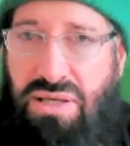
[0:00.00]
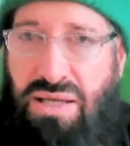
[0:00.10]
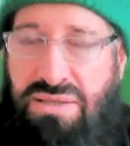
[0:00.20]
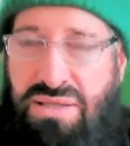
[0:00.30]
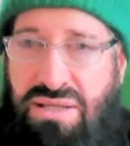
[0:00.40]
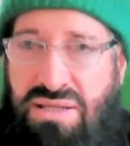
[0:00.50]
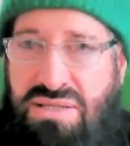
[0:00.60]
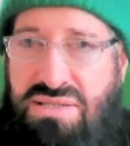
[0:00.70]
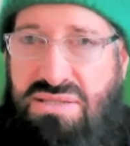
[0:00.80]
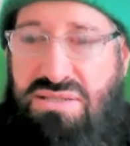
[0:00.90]
And that
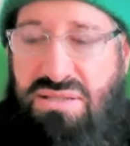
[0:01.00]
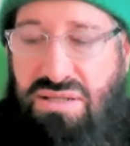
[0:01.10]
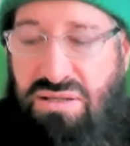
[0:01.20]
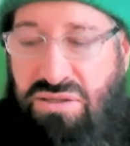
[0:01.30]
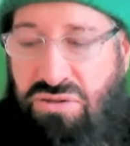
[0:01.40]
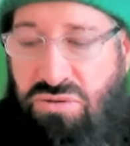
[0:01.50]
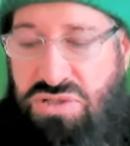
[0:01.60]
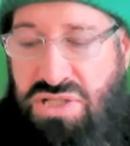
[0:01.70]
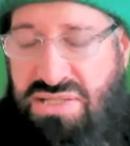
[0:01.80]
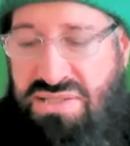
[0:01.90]
is
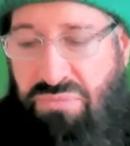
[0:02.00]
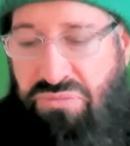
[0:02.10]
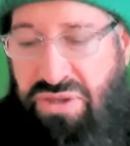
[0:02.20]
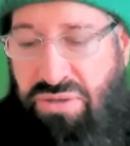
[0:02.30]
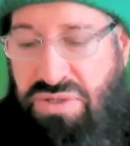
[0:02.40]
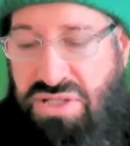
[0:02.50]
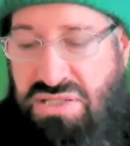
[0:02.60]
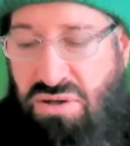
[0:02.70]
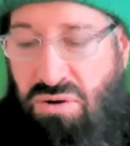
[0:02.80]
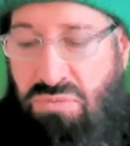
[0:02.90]
usually something which is
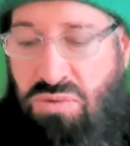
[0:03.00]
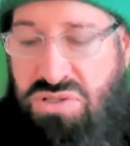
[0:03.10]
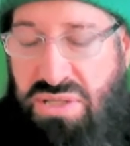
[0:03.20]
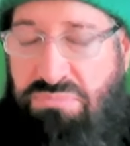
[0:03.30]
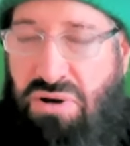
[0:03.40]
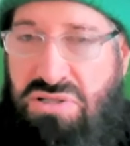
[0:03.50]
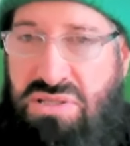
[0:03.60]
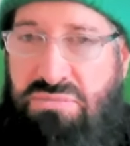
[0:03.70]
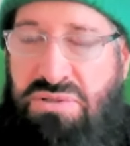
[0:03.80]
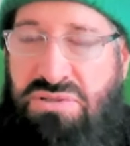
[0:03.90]
almost
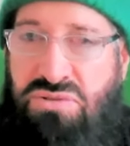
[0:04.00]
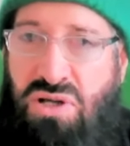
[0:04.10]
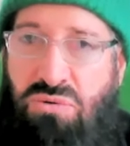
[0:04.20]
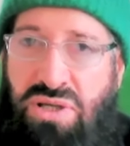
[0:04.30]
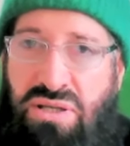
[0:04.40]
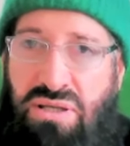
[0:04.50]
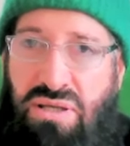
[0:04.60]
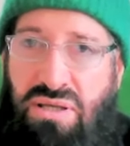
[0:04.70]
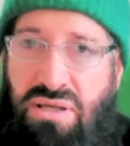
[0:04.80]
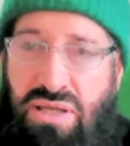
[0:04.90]
impossible to know it
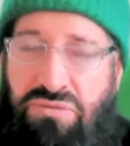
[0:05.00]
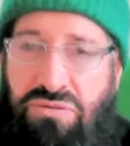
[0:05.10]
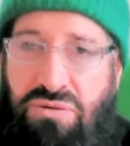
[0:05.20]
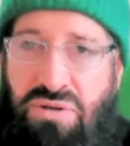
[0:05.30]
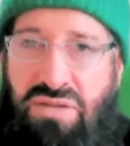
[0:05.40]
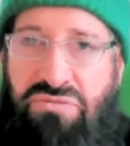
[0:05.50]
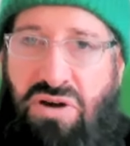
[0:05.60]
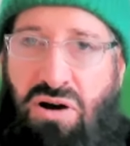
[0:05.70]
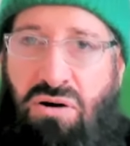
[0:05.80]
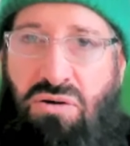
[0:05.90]
if you live
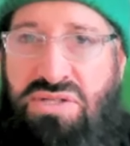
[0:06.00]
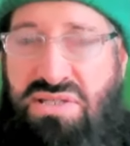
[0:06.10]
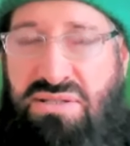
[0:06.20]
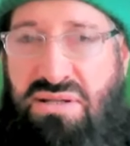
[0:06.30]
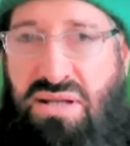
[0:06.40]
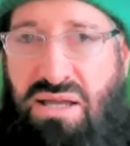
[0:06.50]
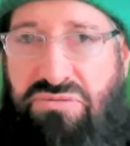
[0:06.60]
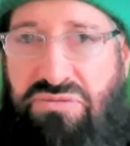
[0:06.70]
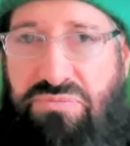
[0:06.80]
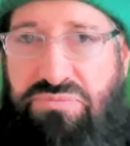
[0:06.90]
a horizontal life.